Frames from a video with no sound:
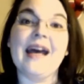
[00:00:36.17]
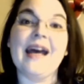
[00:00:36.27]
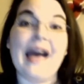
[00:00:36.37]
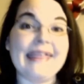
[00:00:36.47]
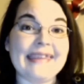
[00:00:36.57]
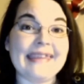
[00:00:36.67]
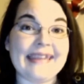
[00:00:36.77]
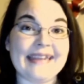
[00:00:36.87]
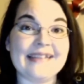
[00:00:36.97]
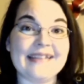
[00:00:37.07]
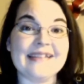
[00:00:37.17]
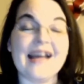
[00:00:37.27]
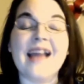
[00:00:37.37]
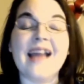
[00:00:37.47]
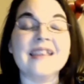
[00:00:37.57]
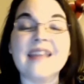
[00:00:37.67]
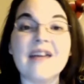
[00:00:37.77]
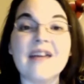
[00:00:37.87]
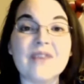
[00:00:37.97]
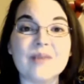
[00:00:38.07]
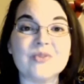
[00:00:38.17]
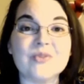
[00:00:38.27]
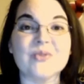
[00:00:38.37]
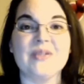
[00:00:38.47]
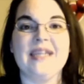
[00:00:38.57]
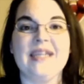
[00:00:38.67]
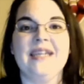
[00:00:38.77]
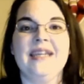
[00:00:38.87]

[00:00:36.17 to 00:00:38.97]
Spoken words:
I think it is. I love homeschooling.